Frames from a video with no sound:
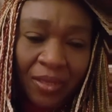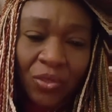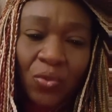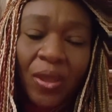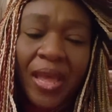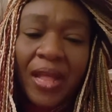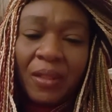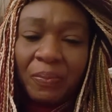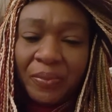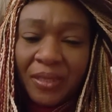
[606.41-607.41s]
to
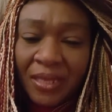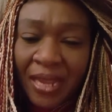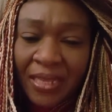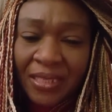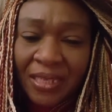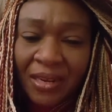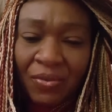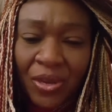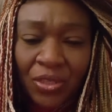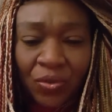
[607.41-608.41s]
help the next
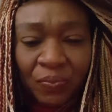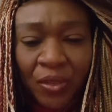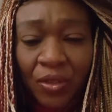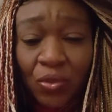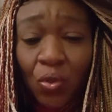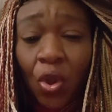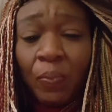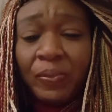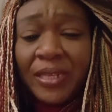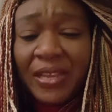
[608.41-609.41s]
generation, to
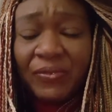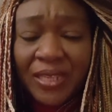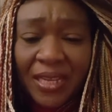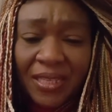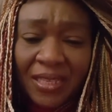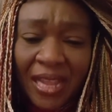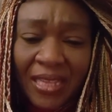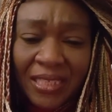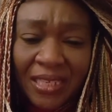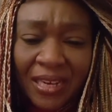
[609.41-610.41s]
uplift the
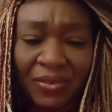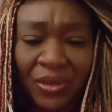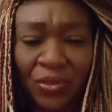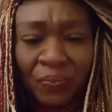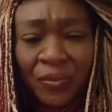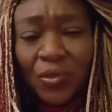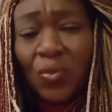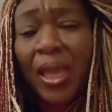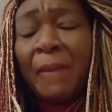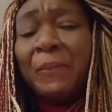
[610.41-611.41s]
next generation,
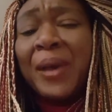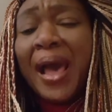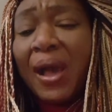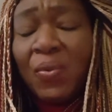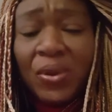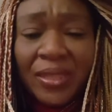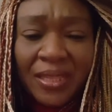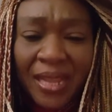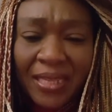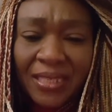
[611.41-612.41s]
to empower the
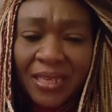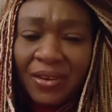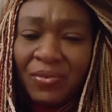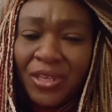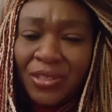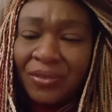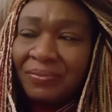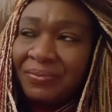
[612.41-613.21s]
next generation